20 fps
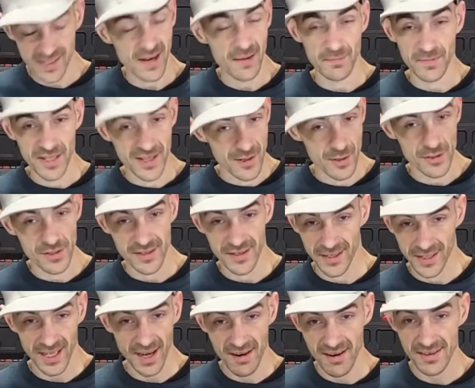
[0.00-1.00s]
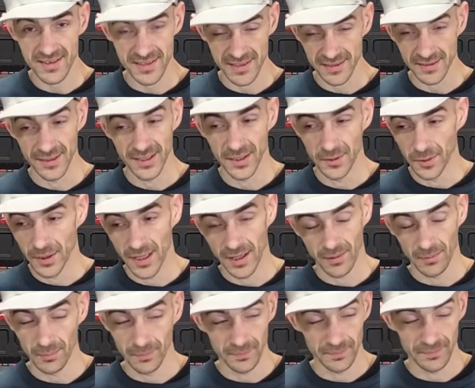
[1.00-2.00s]
I'm using it constantly.
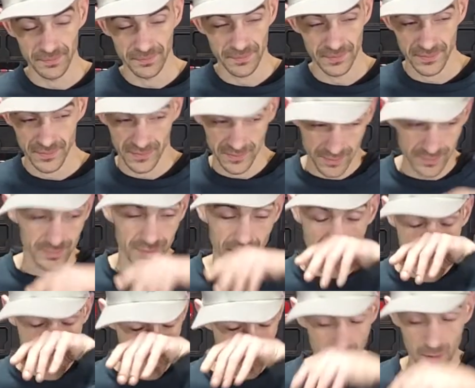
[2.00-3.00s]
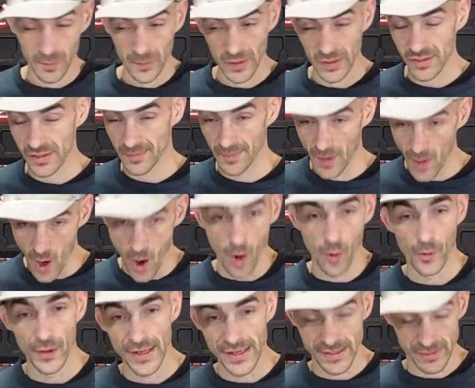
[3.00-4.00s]
I almost am
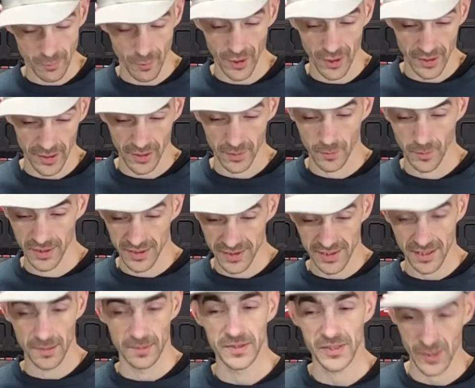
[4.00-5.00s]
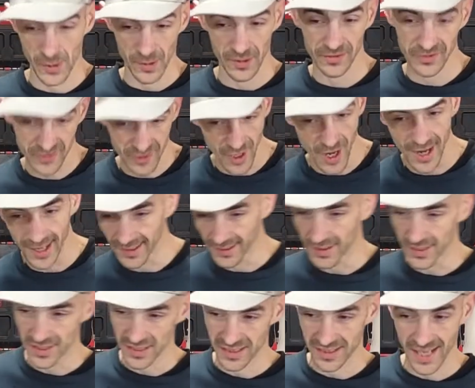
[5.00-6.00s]
always working with some sort of
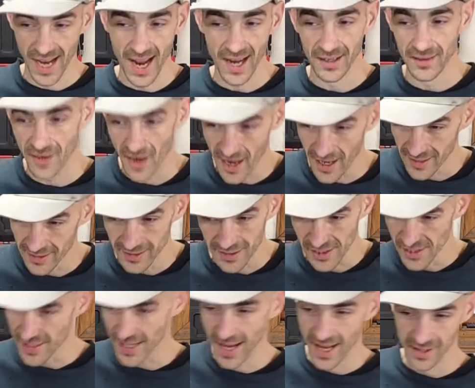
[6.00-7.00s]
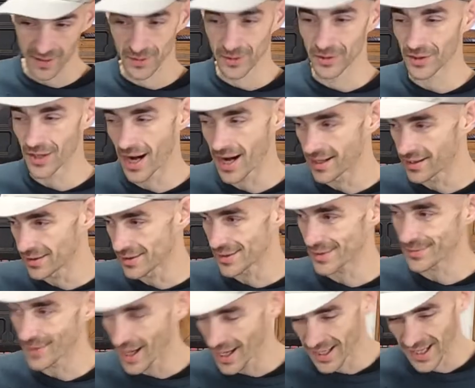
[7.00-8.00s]
grinders, die grinders, angle grinders,
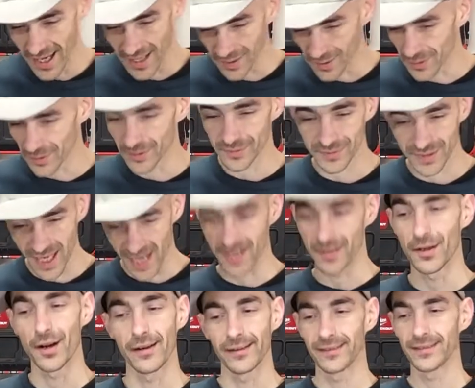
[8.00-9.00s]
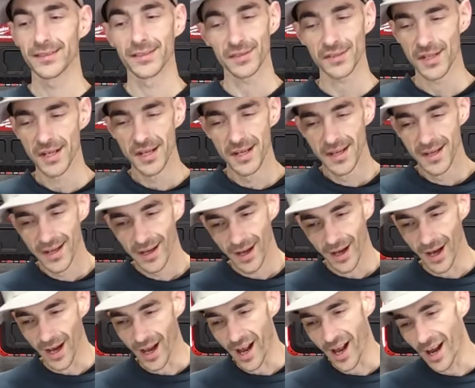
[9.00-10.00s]
right angle die grinders,
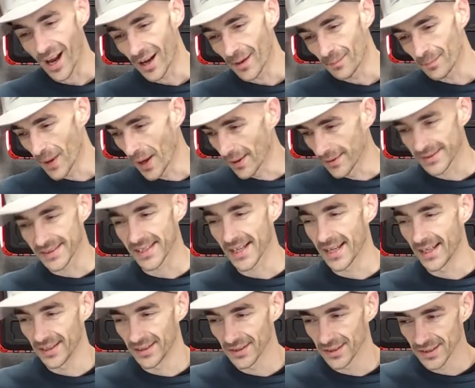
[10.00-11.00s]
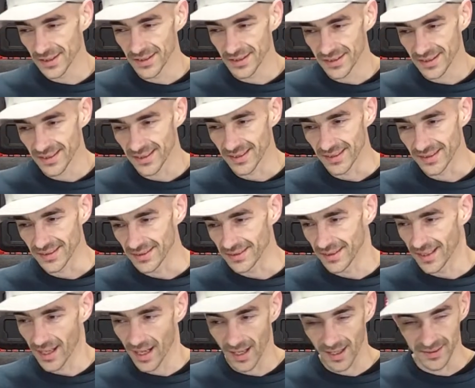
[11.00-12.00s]
belt sanders, and
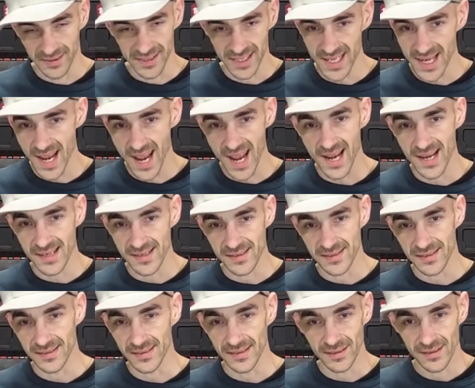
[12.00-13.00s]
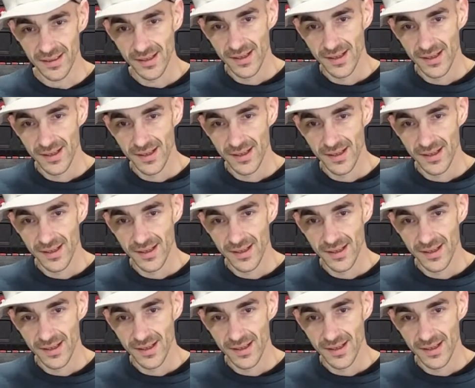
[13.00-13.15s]
DAs, and